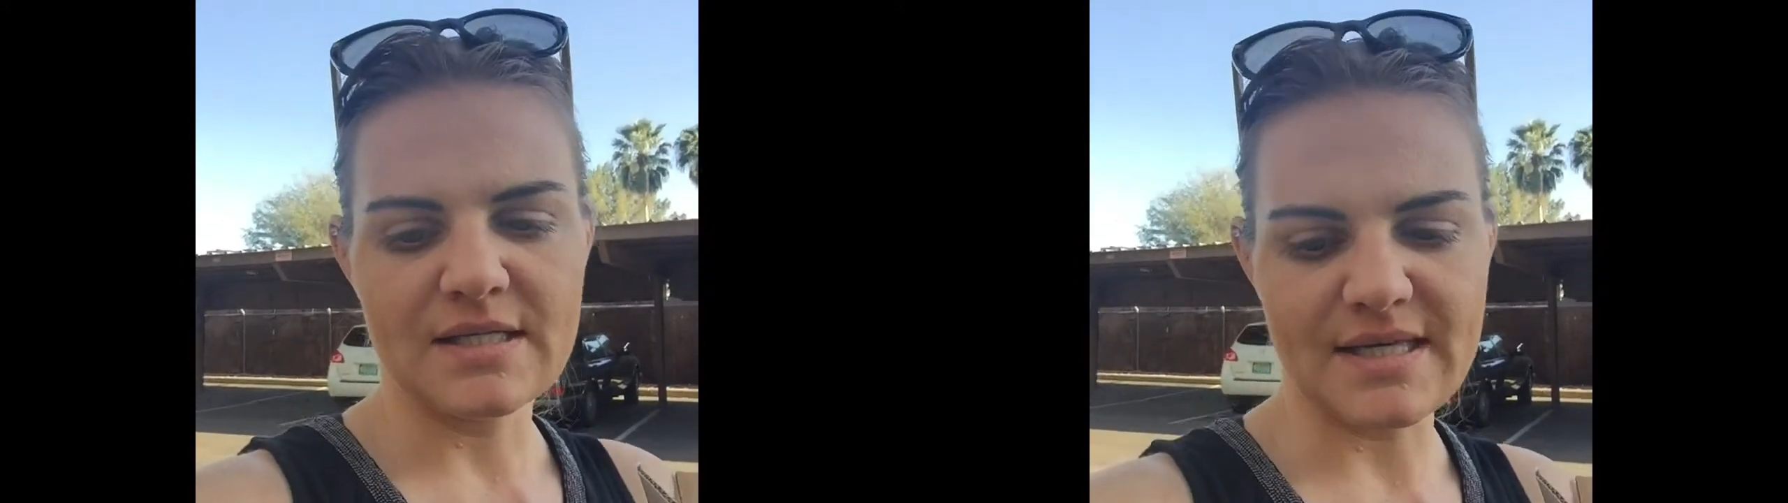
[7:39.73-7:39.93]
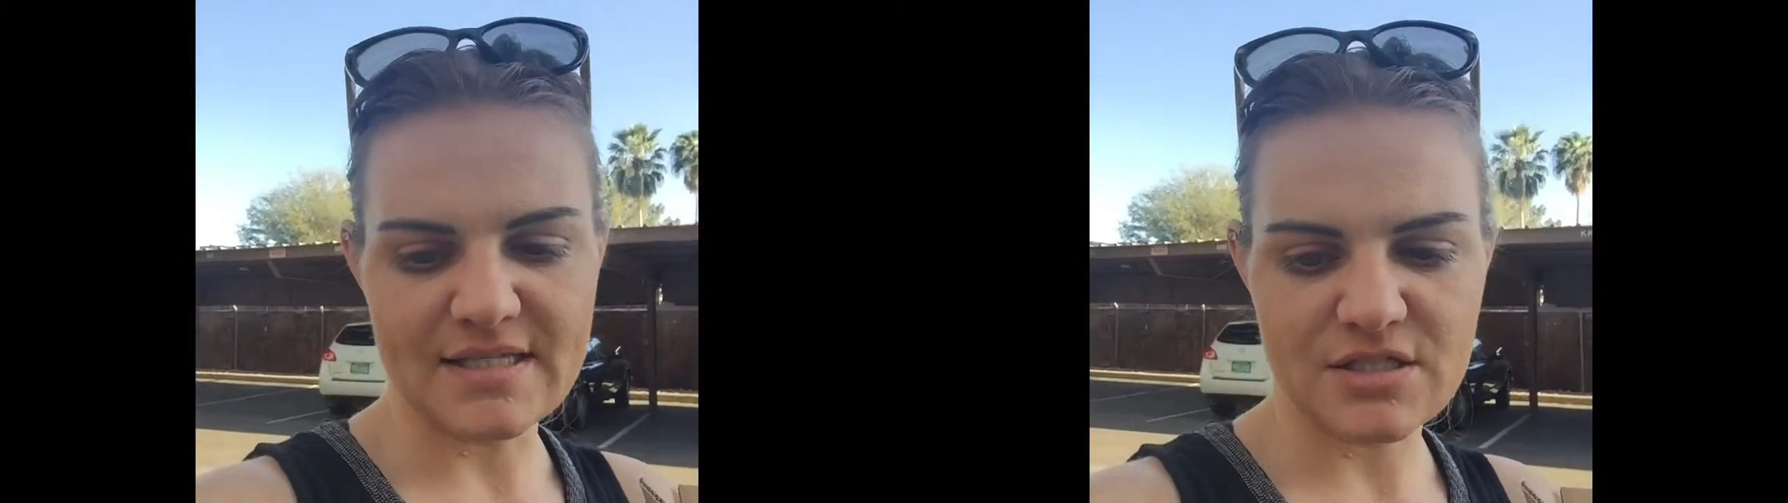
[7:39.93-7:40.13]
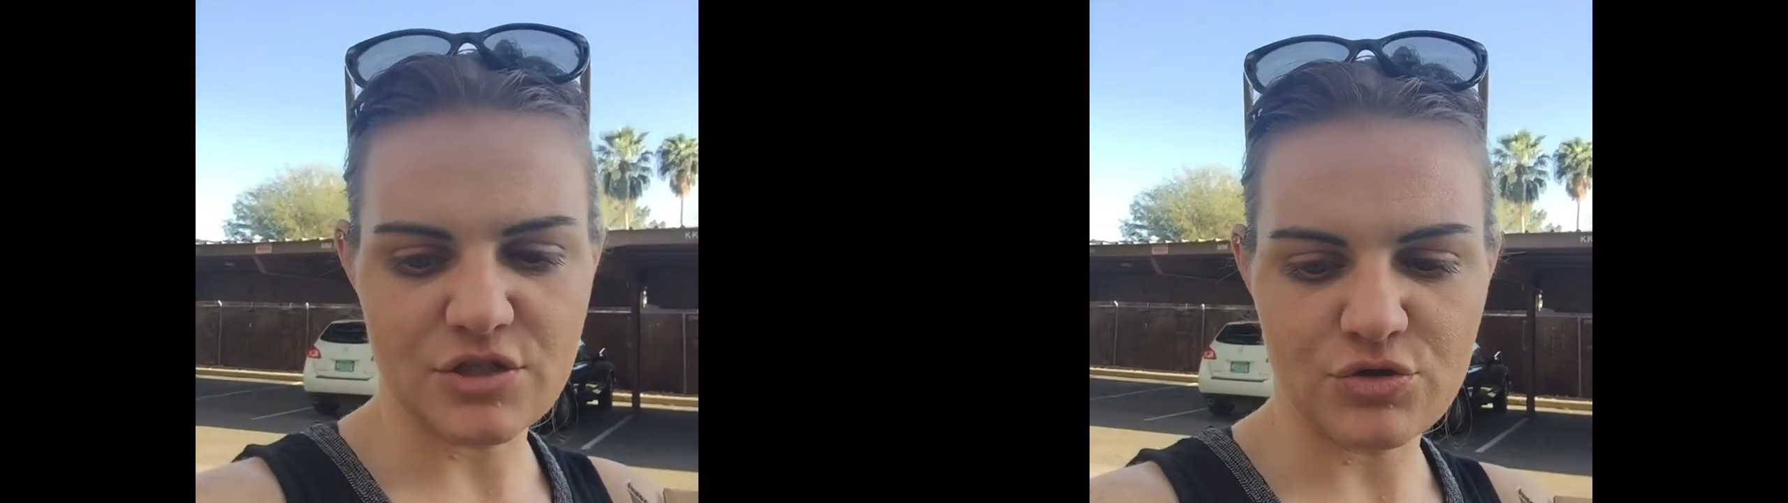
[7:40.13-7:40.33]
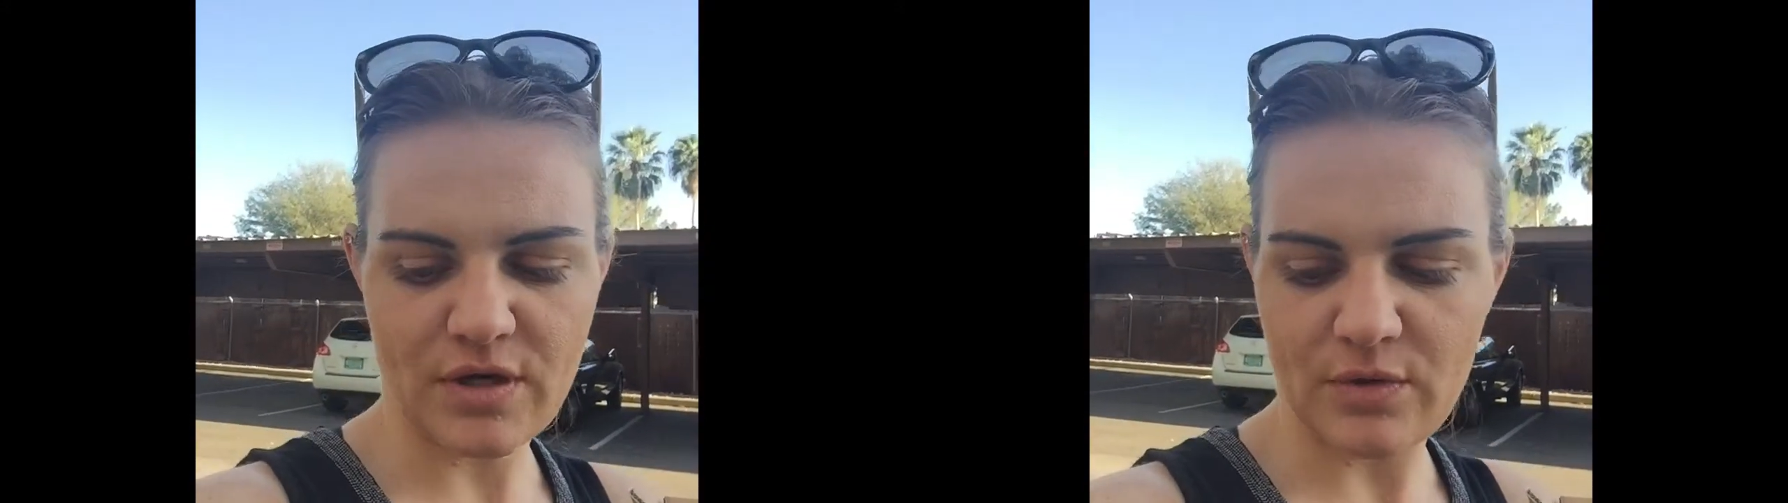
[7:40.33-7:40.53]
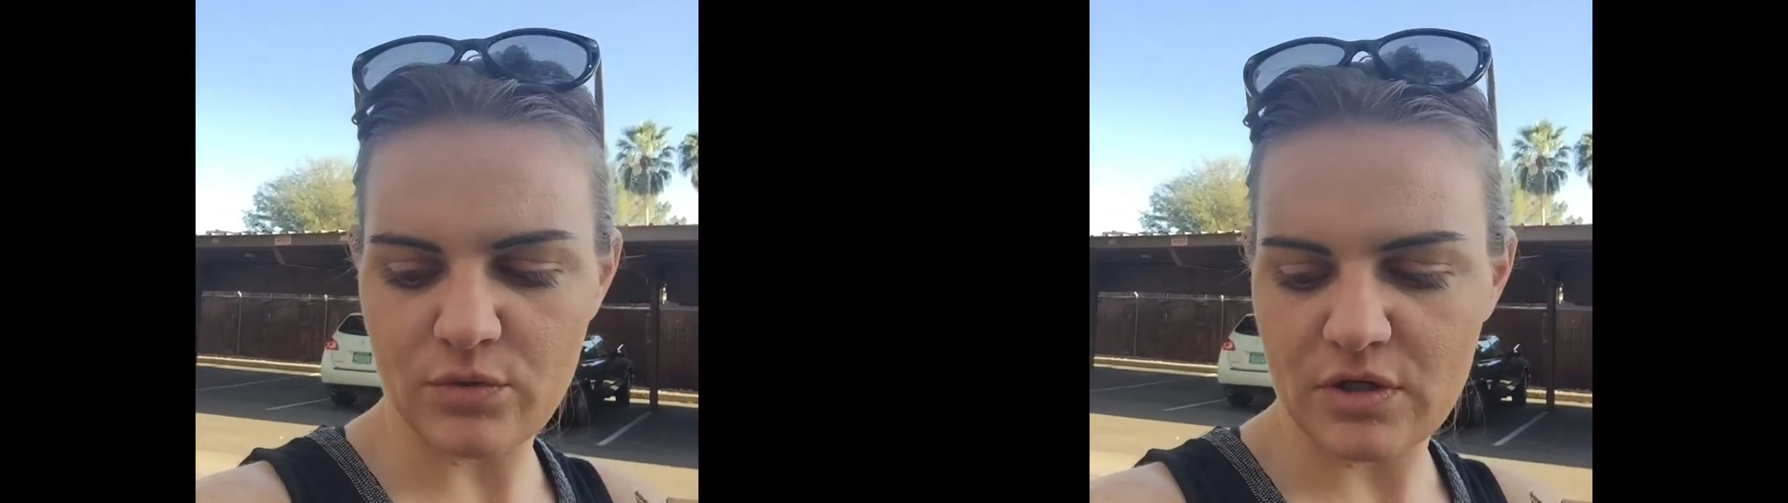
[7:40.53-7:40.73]
Yes, so
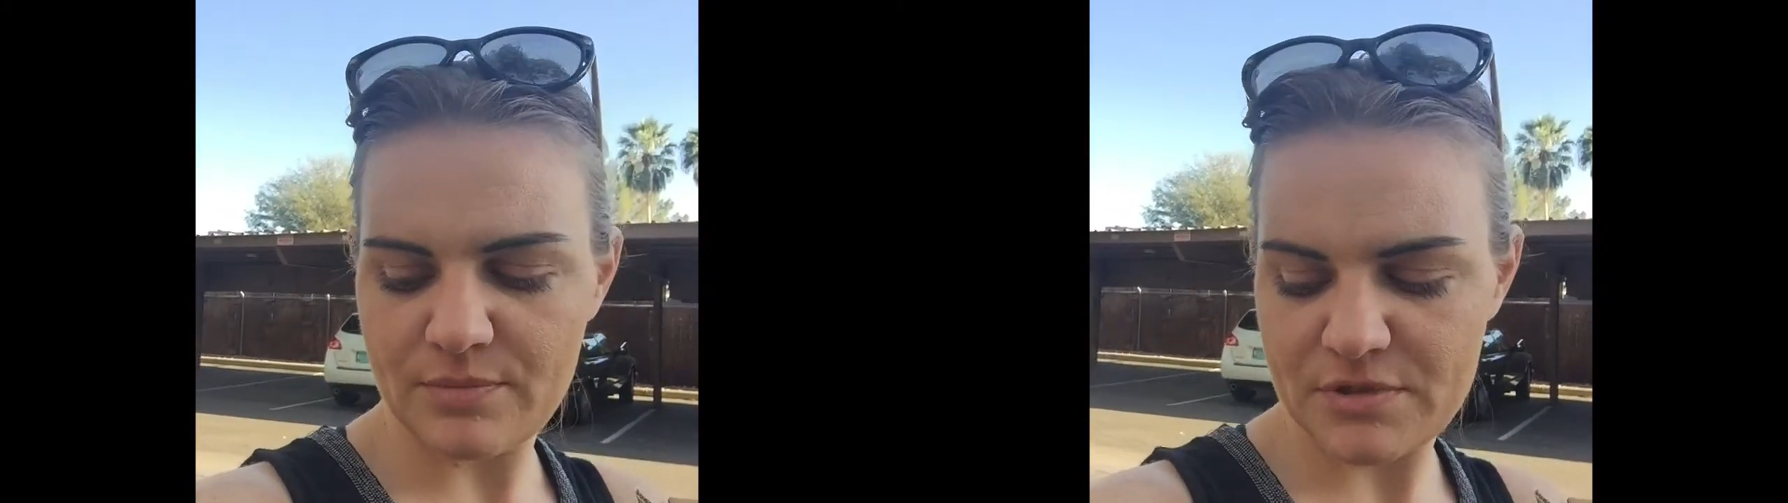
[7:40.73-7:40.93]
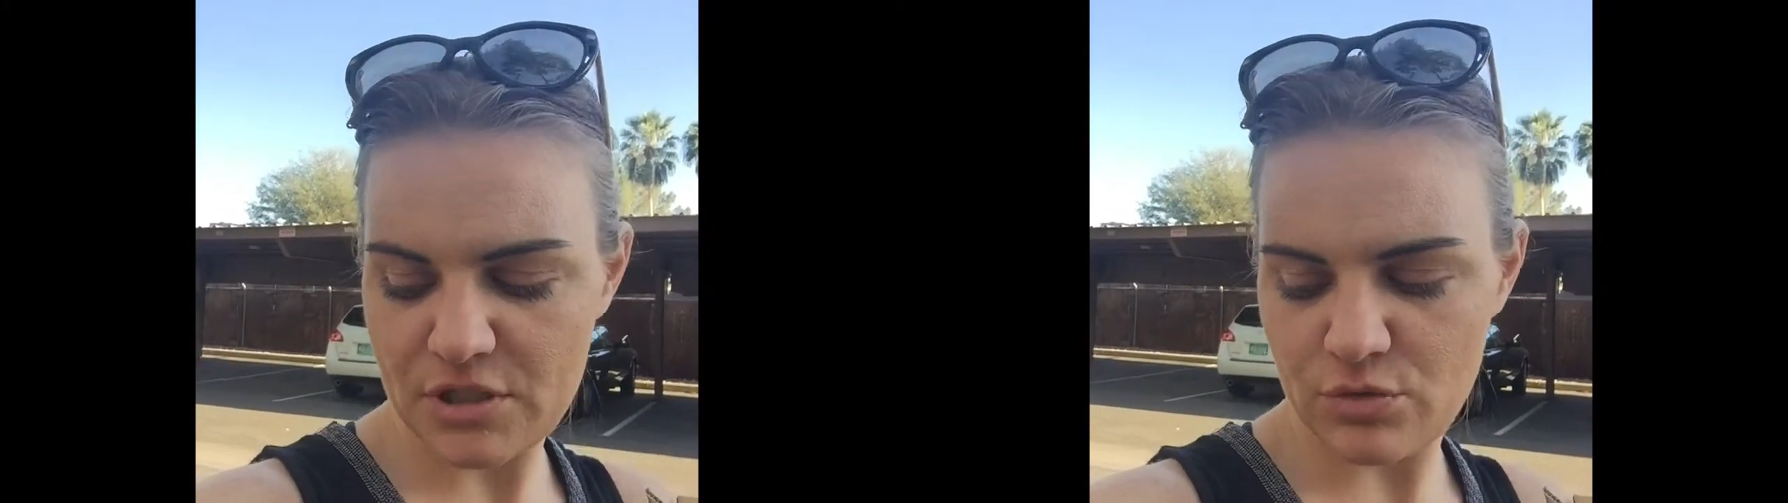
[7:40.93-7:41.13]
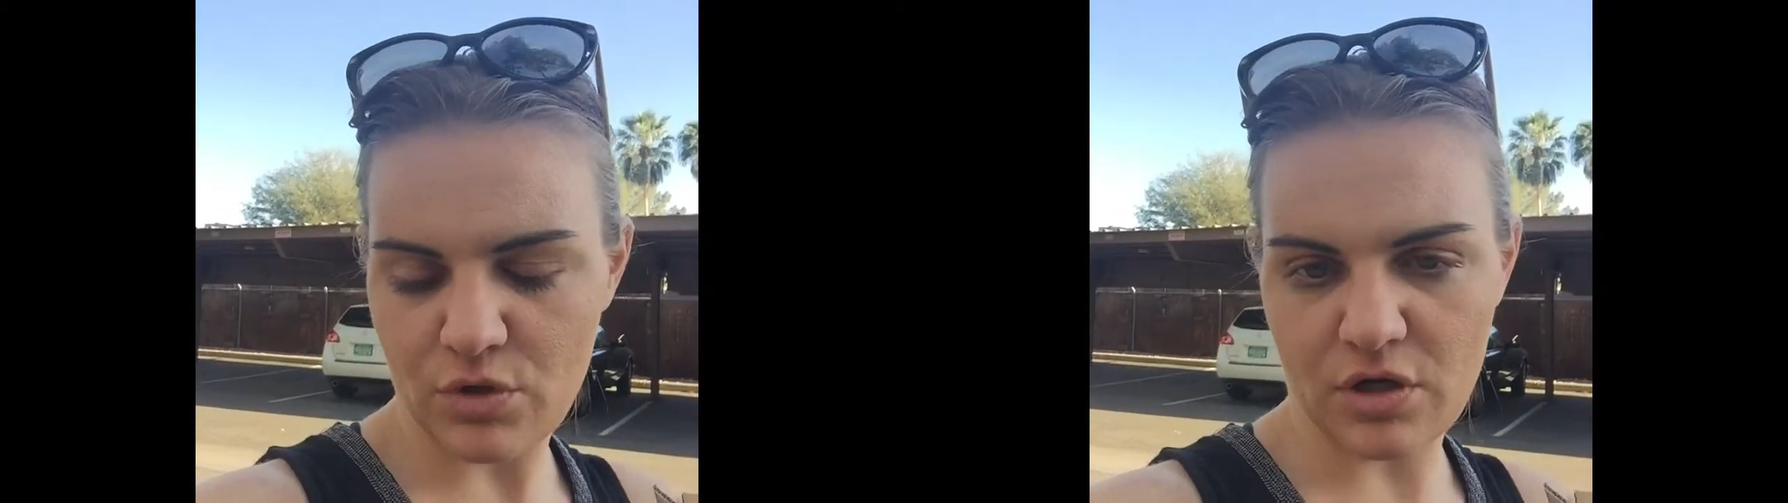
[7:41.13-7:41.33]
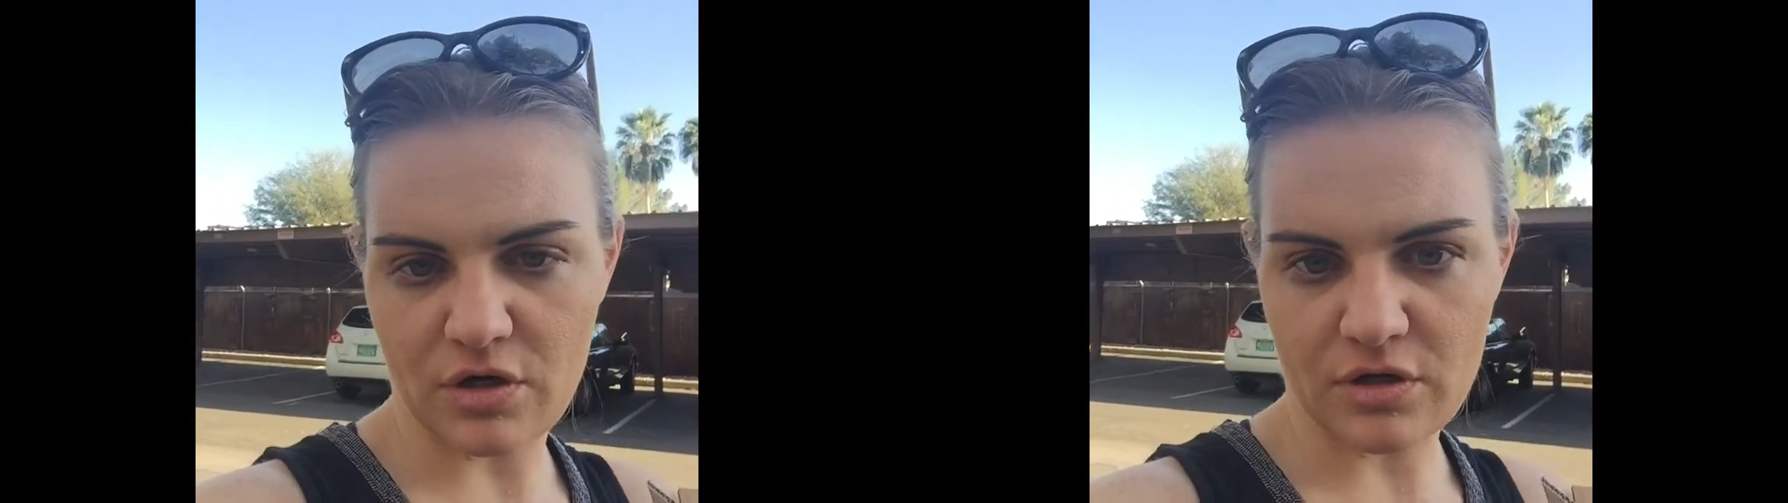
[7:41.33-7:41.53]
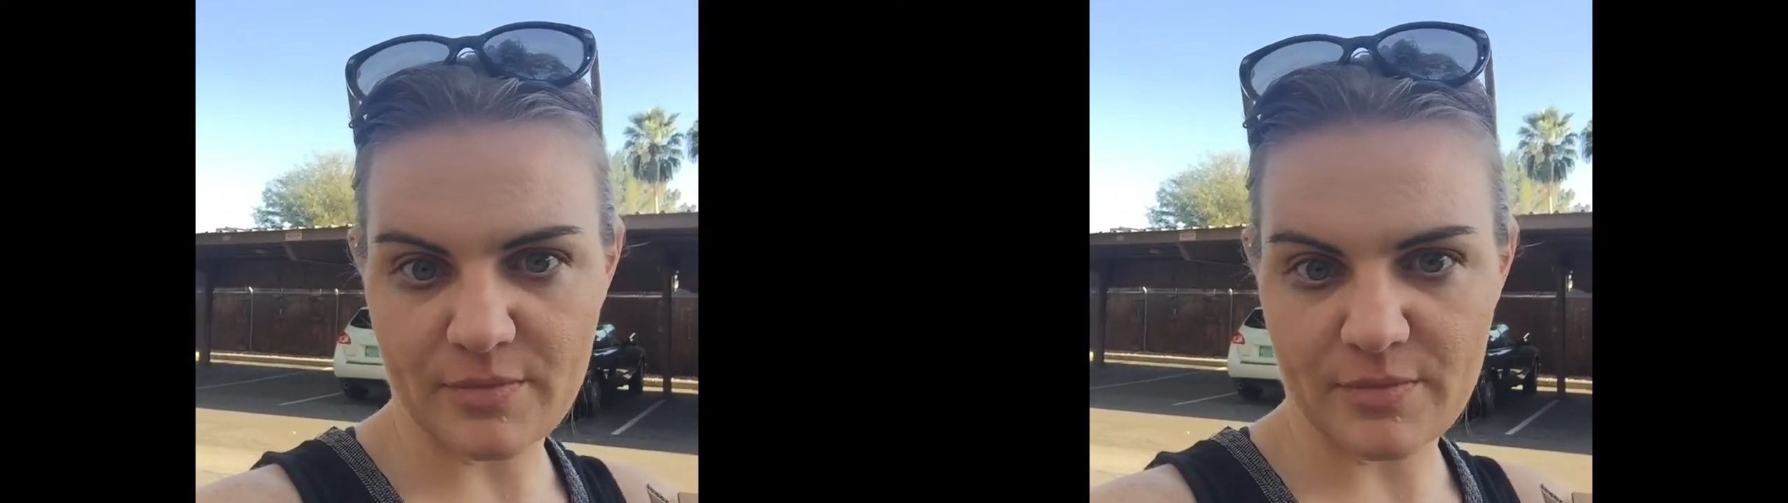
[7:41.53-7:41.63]
I will update you all